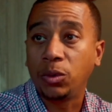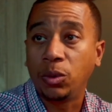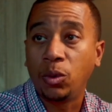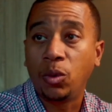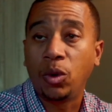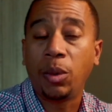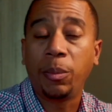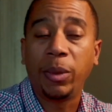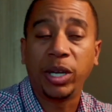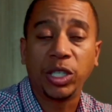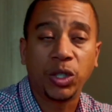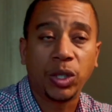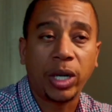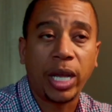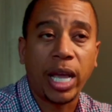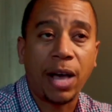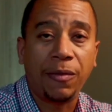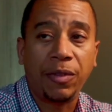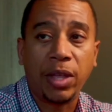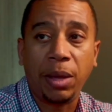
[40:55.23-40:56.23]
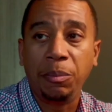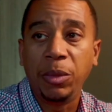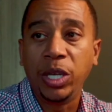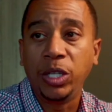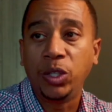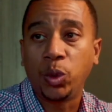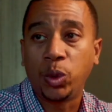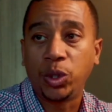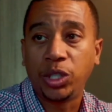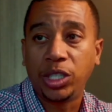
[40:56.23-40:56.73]
So we want to make sure they have that
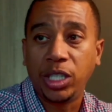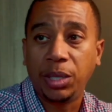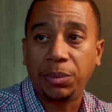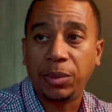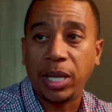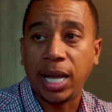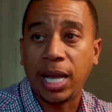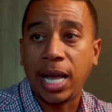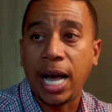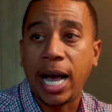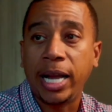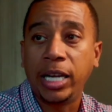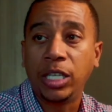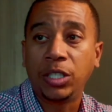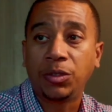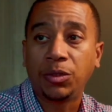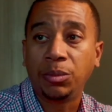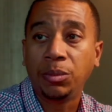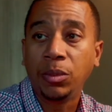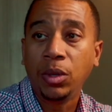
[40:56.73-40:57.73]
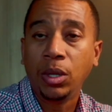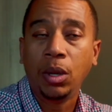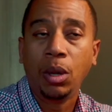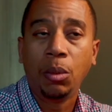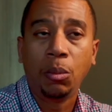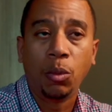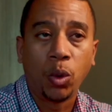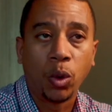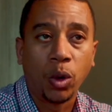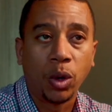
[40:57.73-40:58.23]
mentorship, that guidance from
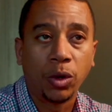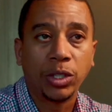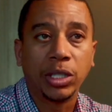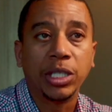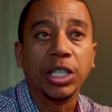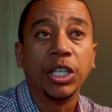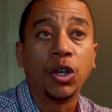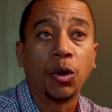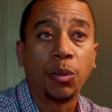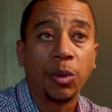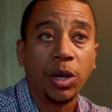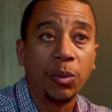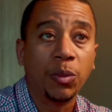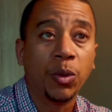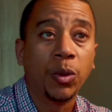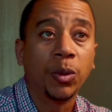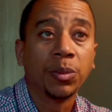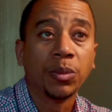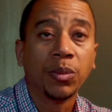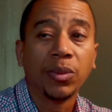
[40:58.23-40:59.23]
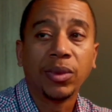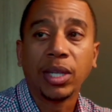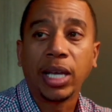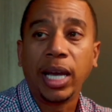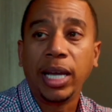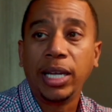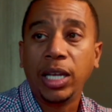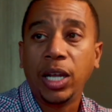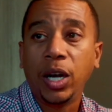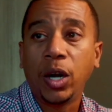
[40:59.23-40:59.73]
more senior people,
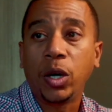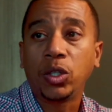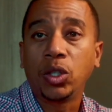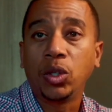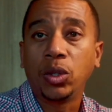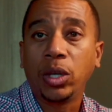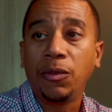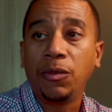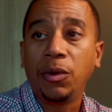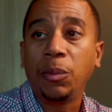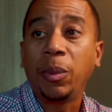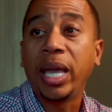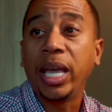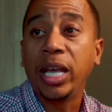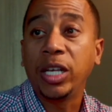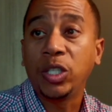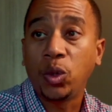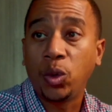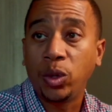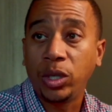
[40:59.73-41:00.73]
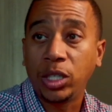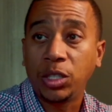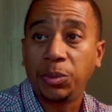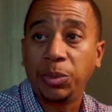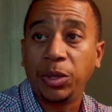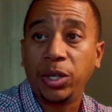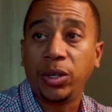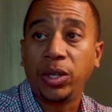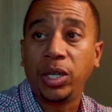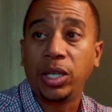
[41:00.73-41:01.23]
and then also giving them hands-on
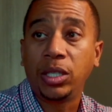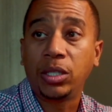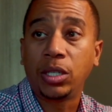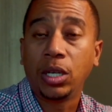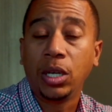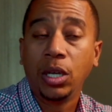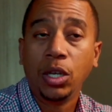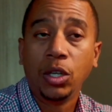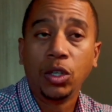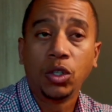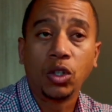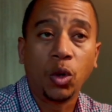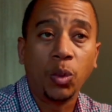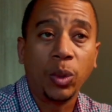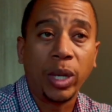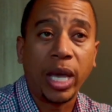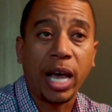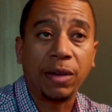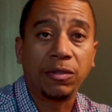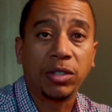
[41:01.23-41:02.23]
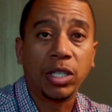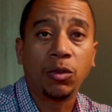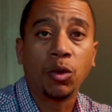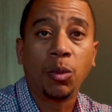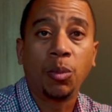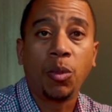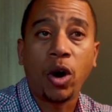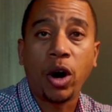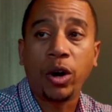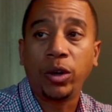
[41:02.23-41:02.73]
experience. So we have
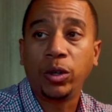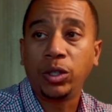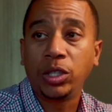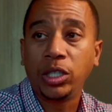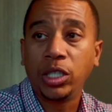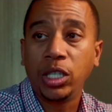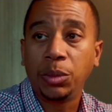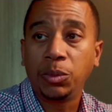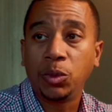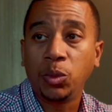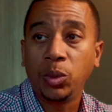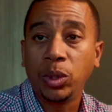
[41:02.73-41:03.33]
several partnerships